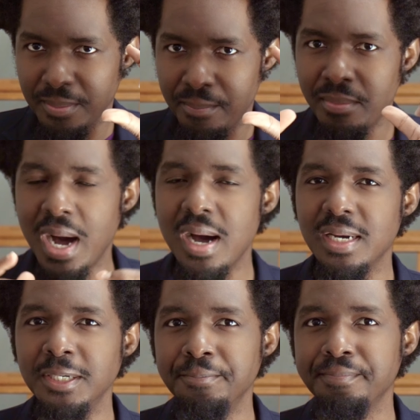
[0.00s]

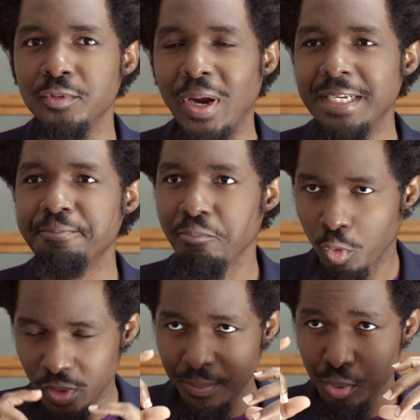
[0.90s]
marker, right?
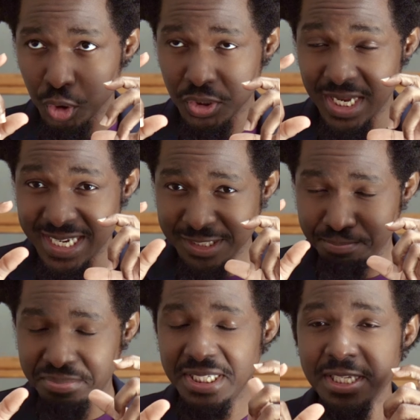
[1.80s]
When a person has
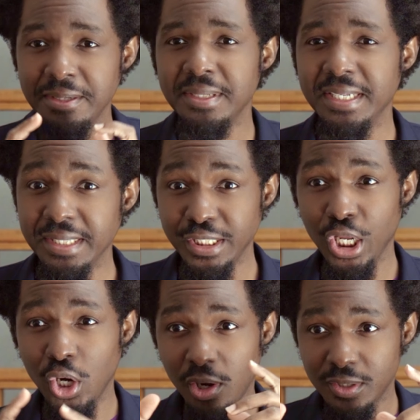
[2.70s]
B,
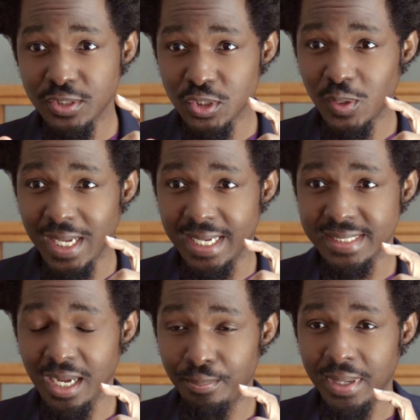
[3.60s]
they also
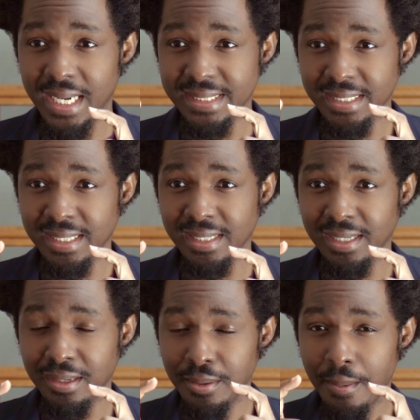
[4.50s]
has a particular